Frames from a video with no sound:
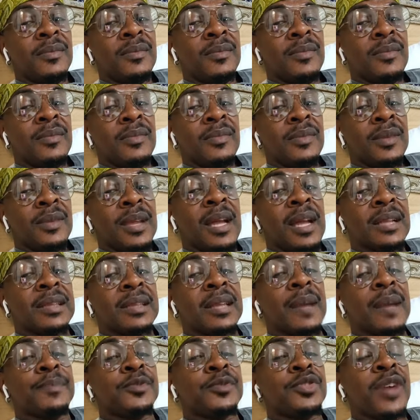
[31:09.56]
And
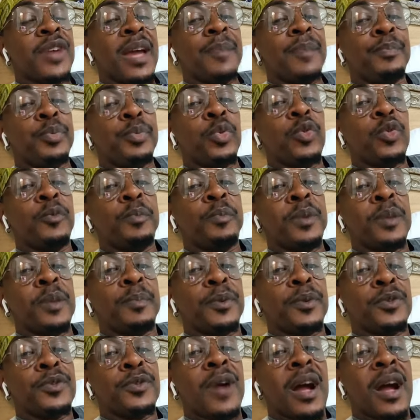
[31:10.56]
tap try prove people
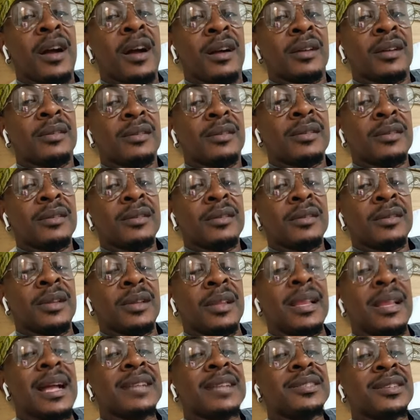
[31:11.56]
wrong.
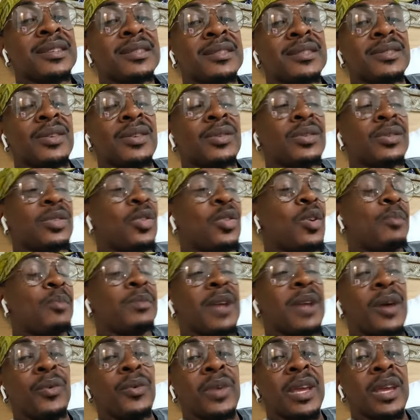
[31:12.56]
Logic's not come that
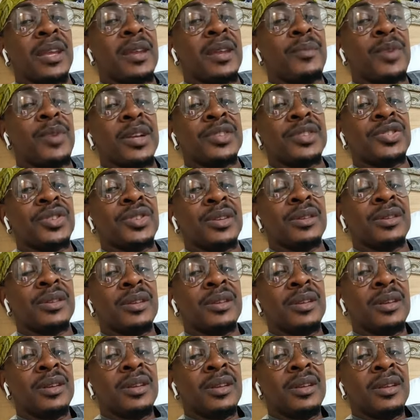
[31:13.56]
way, the brethren.
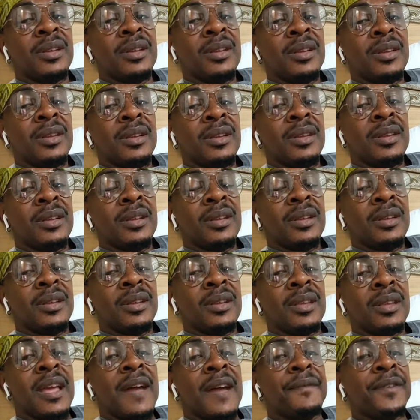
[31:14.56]
You
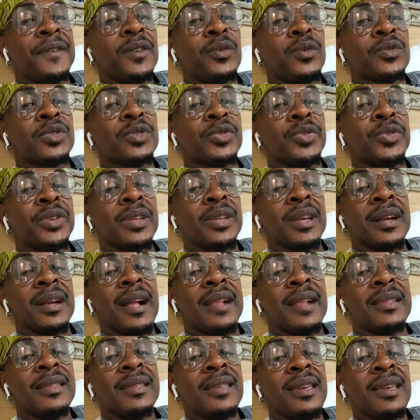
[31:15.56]
have to use critical
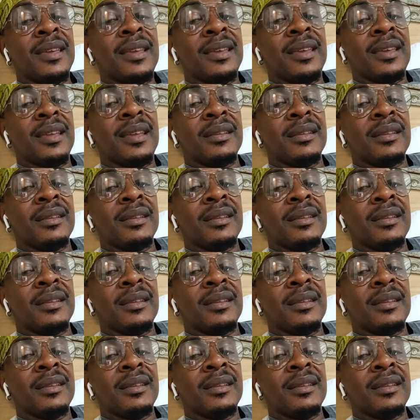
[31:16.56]
thinking.